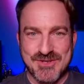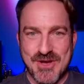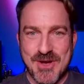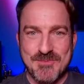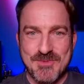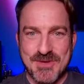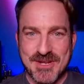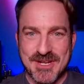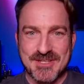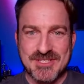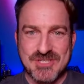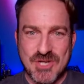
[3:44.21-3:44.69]
So
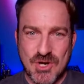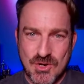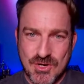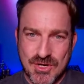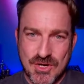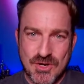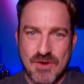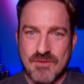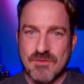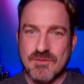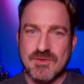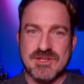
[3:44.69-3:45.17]
I'm going to
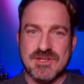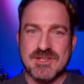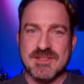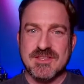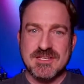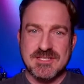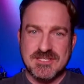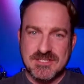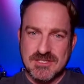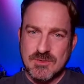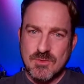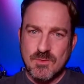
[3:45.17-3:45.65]
turn it over to
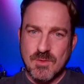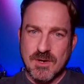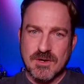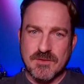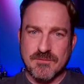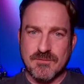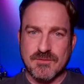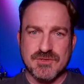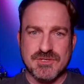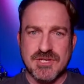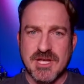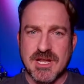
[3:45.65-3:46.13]
these two
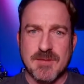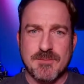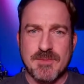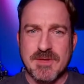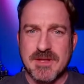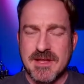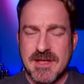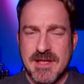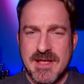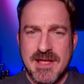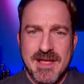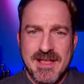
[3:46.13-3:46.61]
wonderful
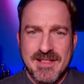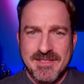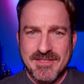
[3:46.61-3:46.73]
gentlemen.